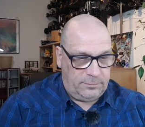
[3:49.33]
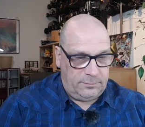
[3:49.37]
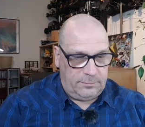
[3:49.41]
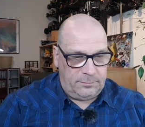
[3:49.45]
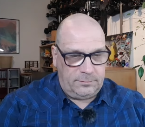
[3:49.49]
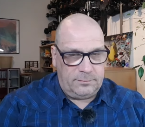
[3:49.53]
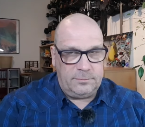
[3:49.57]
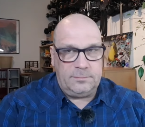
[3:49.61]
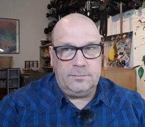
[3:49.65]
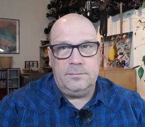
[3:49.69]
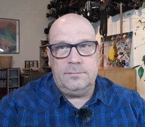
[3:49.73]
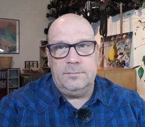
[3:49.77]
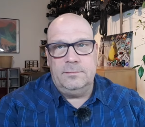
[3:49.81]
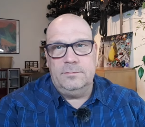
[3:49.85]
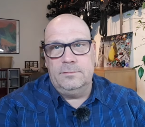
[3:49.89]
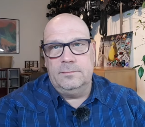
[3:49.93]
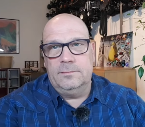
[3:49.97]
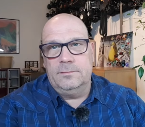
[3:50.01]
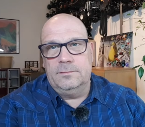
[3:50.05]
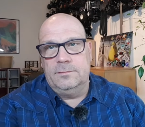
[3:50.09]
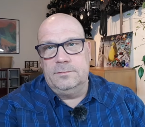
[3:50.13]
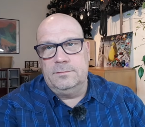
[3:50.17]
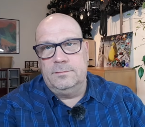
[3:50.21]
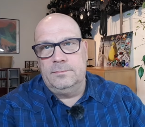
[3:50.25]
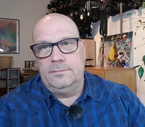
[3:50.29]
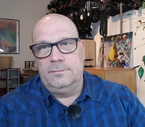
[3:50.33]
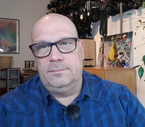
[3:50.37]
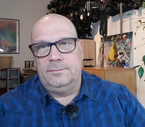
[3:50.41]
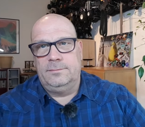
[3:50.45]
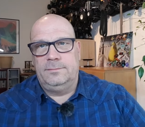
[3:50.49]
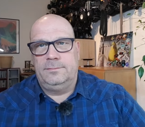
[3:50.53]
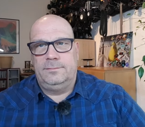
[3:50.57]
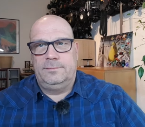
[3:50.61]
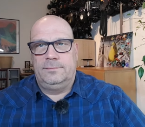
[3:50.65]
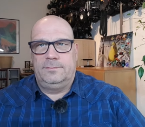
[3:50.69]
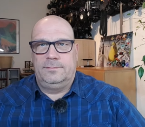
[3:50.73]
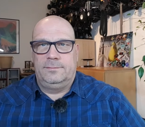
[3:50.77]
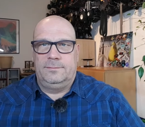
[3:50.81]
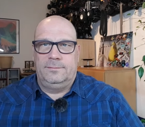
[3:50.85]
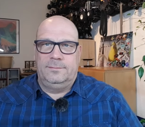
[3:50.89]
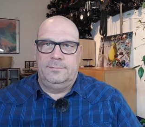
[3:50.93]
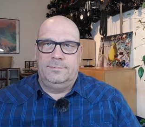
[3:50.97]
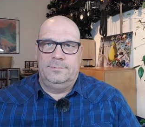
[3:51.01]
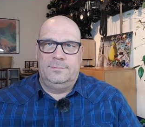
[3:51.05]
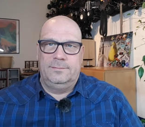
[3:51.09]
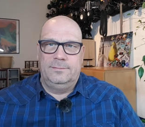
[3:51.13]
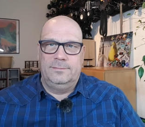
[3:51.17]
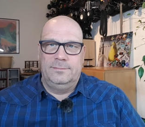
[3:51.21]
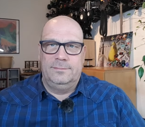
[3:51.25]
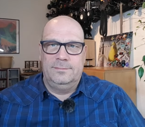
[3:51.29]

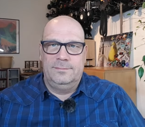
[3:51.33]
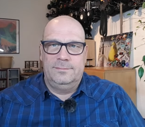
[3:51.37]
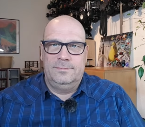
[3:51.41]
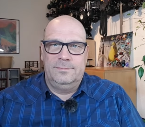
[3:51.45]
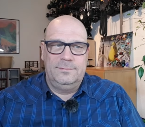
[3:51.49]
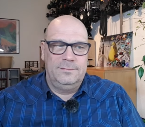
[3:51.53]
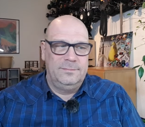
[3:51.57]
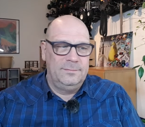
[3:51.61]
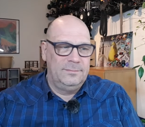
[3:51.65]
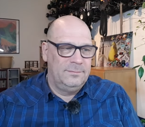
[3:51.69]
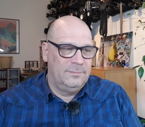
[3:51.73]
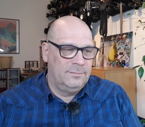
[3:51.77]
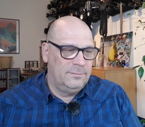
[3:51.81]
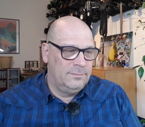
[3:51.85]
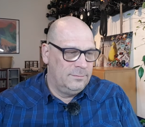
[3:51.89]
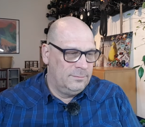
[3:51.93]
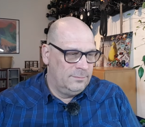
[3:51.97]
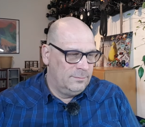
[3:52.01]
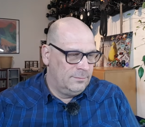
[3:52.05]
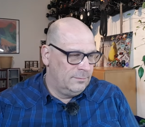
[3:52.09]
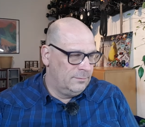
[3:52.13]
(no one is talking)